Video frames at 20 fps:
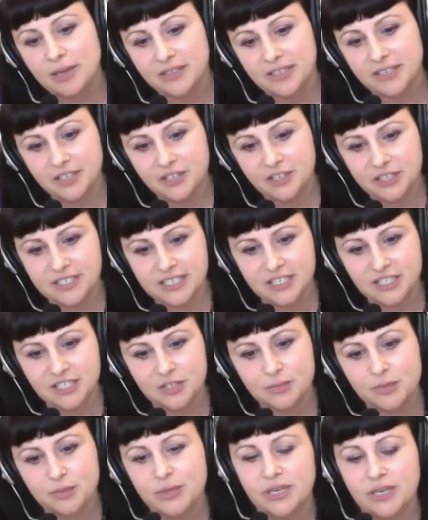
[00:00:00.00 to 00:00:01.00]
about the
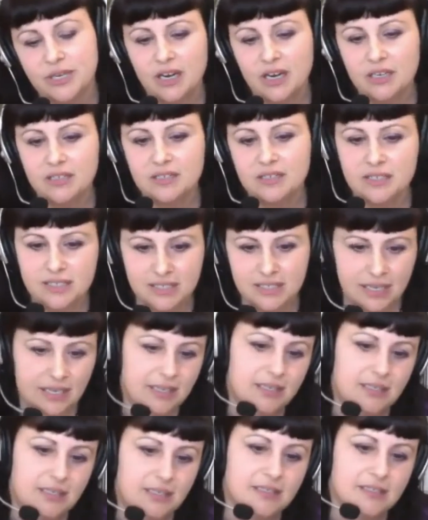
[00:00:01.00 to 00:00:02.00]
intersection between art,
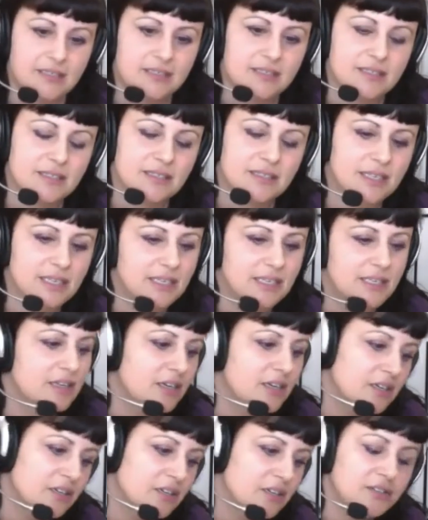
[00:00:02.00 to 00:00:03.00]
science,
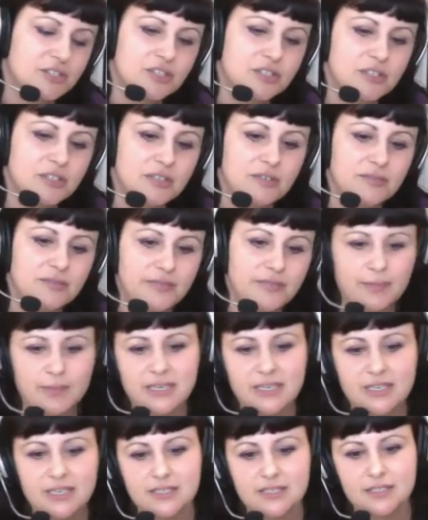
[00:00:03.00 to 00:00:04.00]
geek culture,
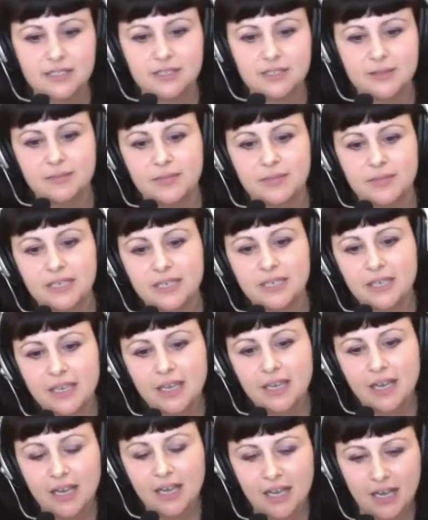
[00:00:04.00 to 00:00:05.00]
feminism,
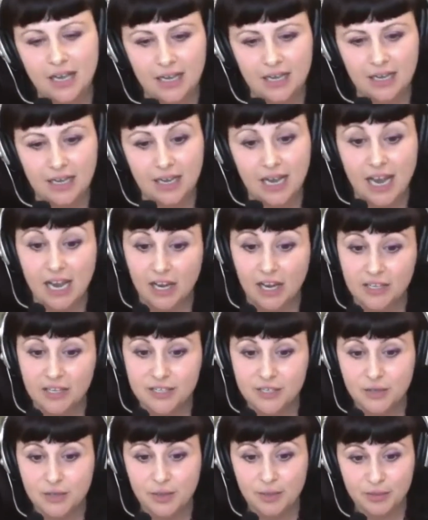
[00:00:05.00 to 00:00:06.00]
uh, I
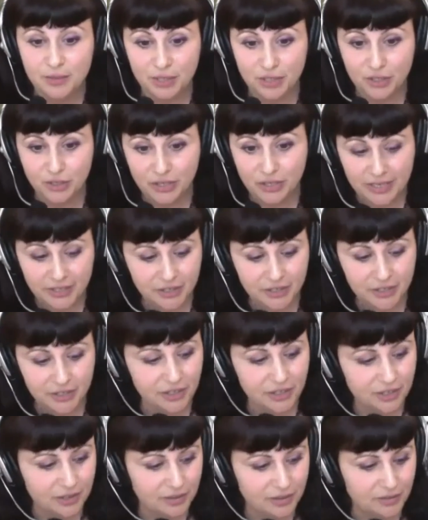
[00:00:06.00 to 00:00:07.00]
also am the
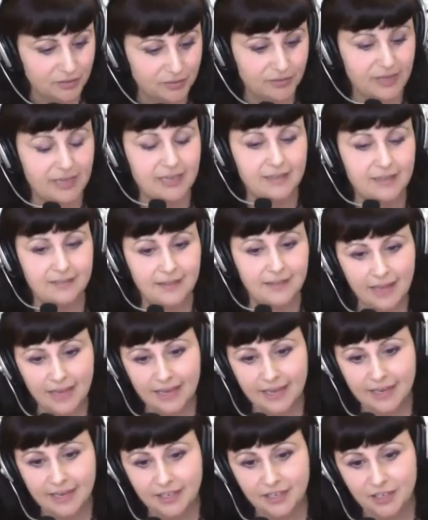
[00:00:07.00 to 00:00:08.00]
creator of a
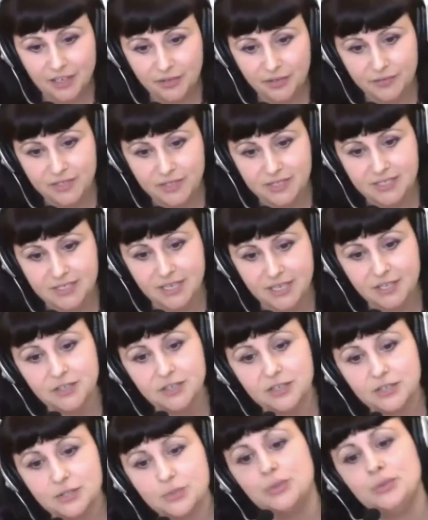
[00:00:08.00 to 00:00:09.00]
line of
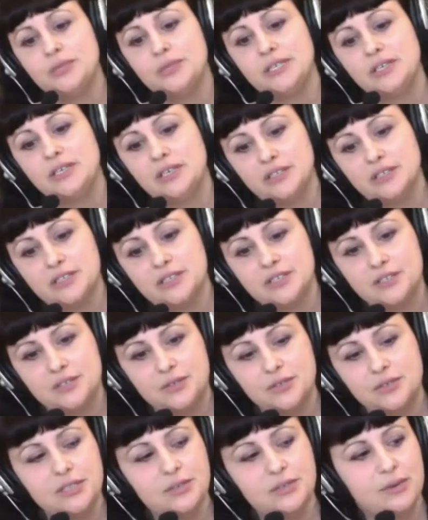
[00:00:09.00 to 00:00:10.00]
designer jewelry called
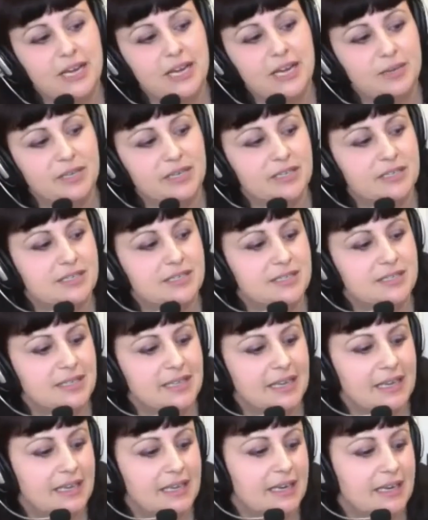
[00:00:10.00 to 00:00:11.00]
SurlyRamics
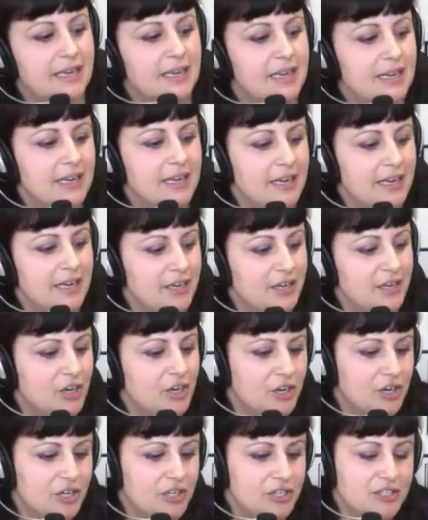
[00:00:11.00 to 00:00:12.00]
that
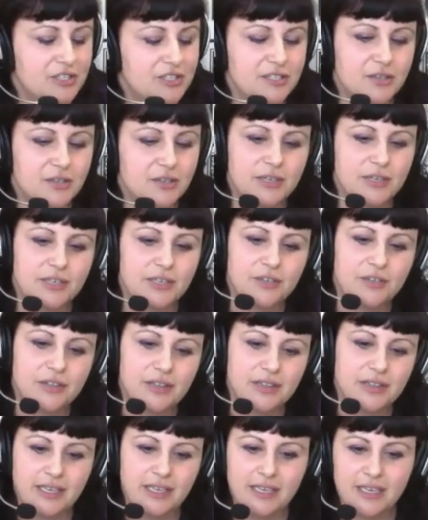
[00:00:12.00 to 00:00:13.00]
encourages critical
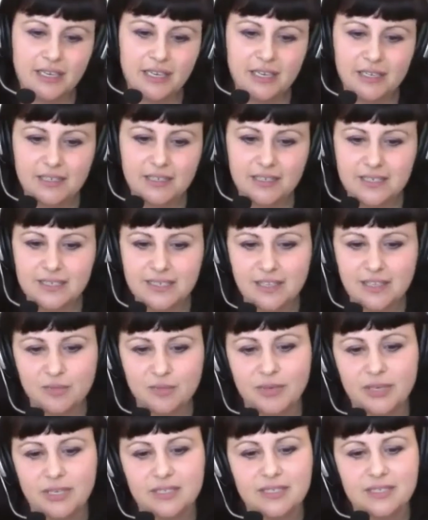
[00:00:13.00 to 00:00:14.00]
thinking,
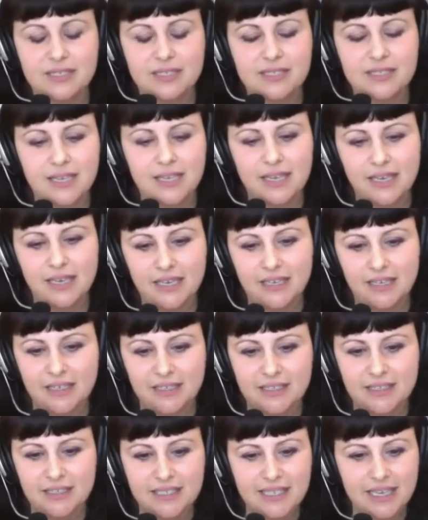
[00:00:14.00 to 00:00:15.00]
celebrates
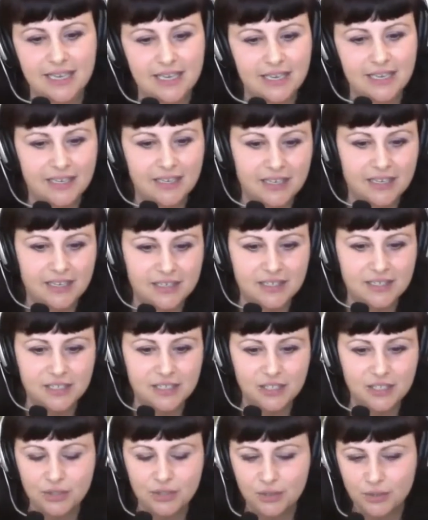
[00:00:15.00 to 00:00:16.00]
science, and is
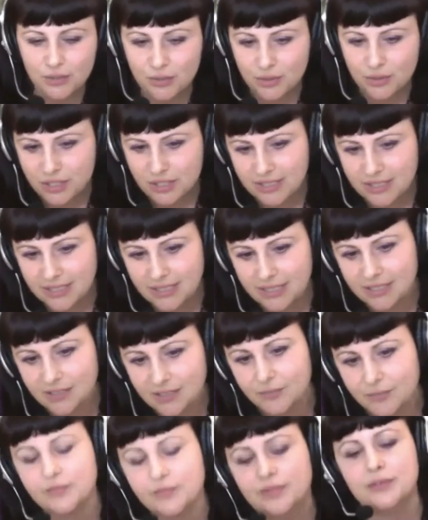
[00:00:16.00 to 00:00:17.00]
hugely
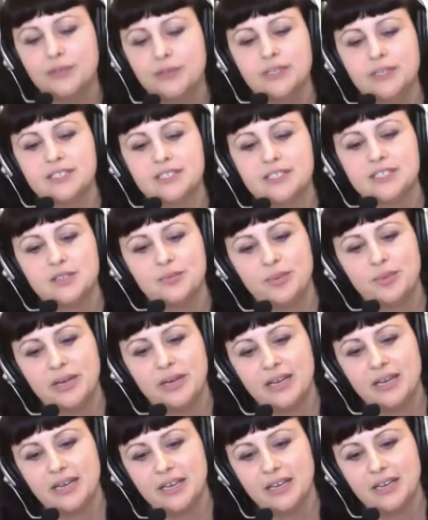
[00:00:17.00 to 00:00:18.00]
influenced
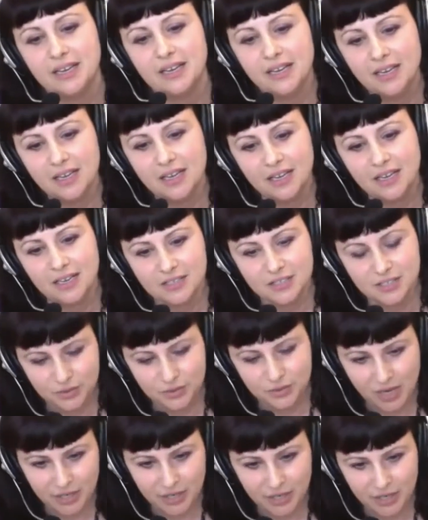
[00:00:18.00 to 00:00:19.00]
by
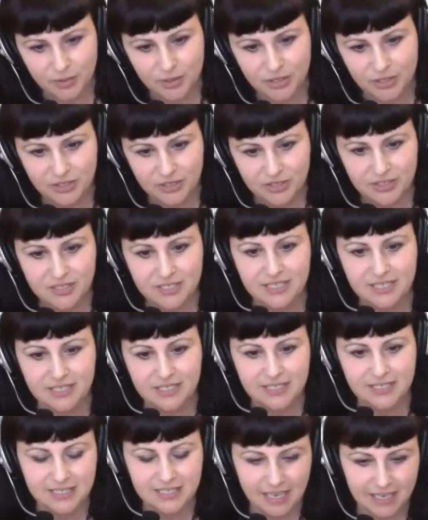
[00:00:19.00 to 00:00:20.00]
astronomers
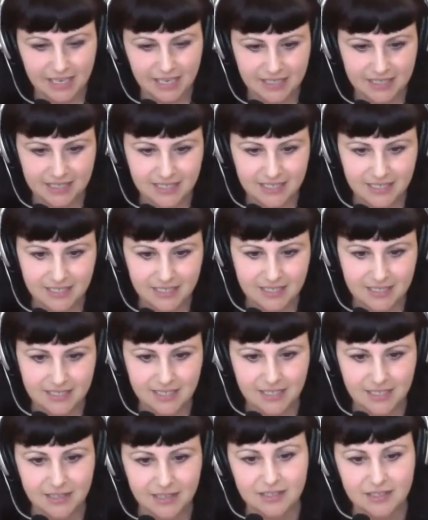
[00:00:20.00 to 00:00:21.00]
and
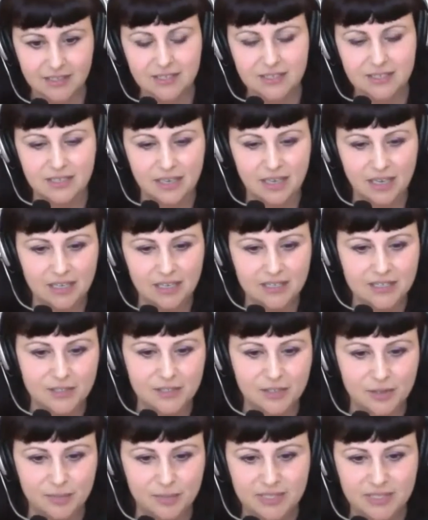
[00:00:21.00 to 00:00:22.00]
scientists in this
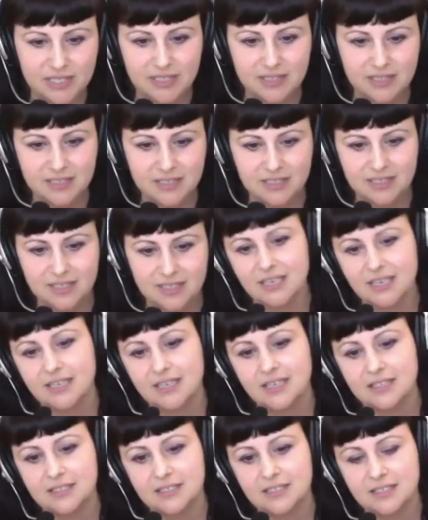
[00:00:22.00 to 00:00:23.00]
awesome citizen
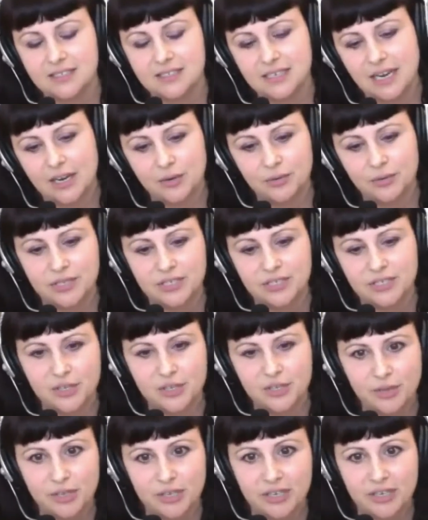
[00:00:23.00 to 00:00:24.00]
science
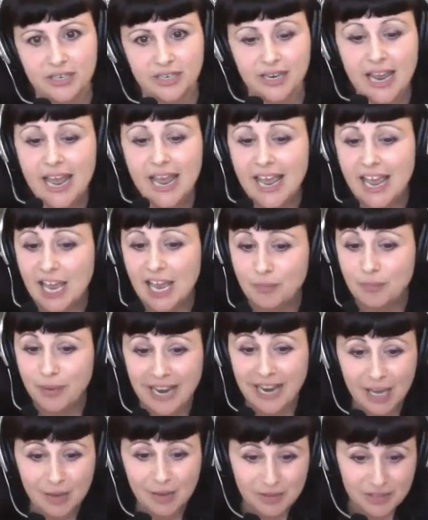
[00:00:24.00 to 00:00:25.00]
outreach community. And
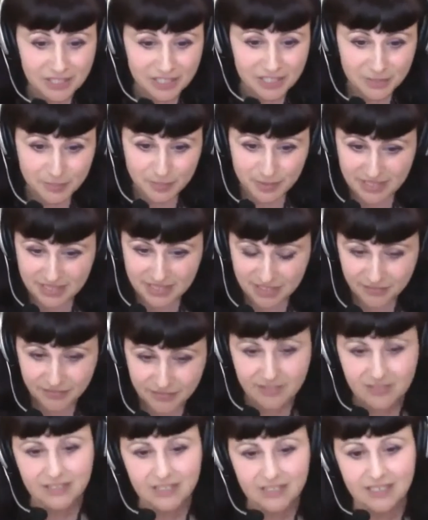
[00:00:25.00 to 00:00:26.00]
Pamela
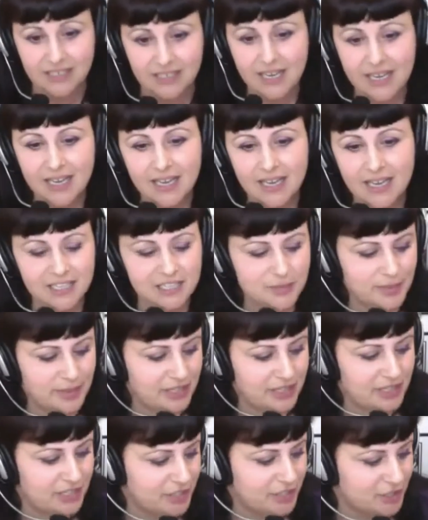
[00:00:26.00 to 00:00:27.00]
specifically has
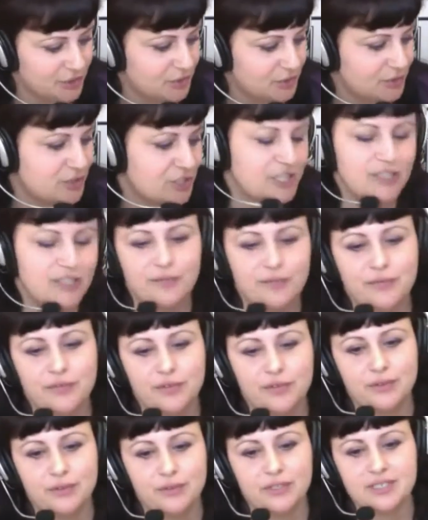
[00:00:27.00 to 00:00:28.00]
been a huge
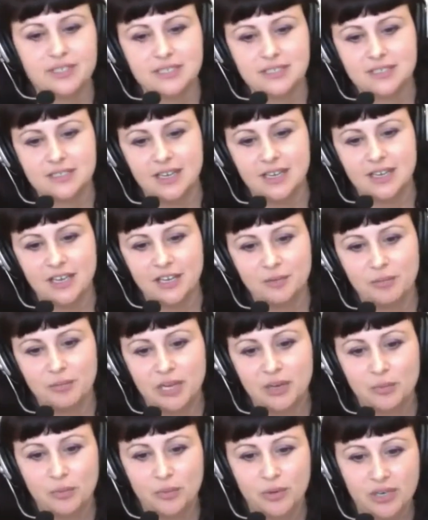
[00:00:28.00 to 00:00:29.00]
influence on
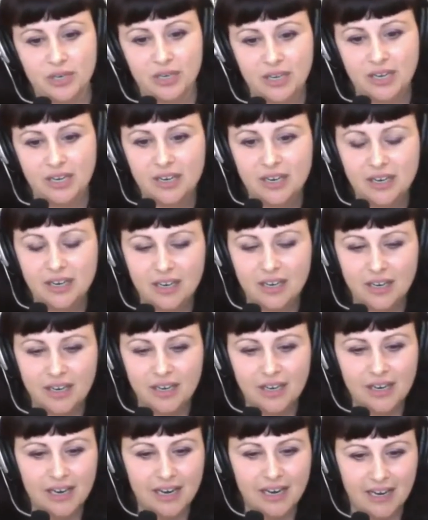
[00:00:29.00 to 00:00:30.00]
my work
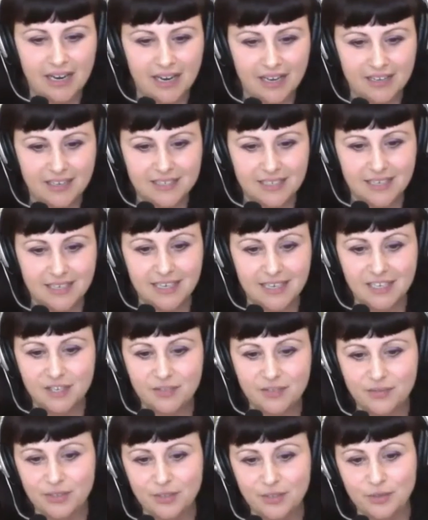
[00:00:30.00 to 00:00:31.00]
and I can
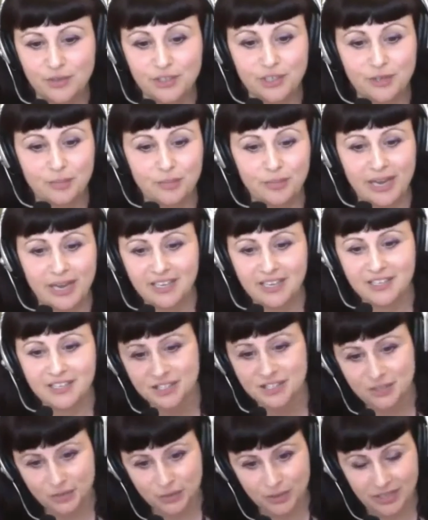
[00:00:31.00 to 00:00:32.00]
give you a little
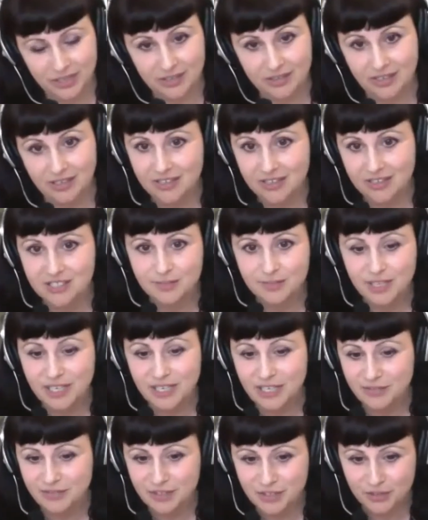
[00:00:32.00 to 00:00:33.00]
backstory on that because I'm
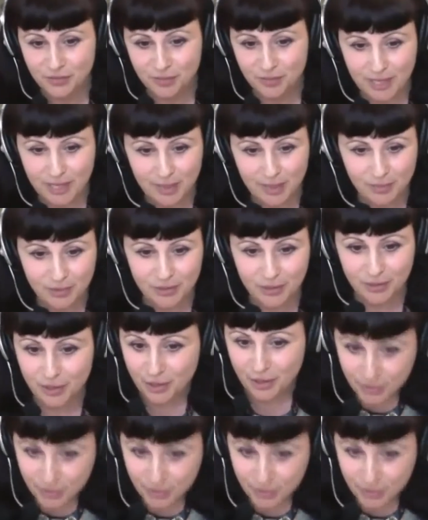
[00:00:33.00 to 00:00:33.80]
not even sure if Pamela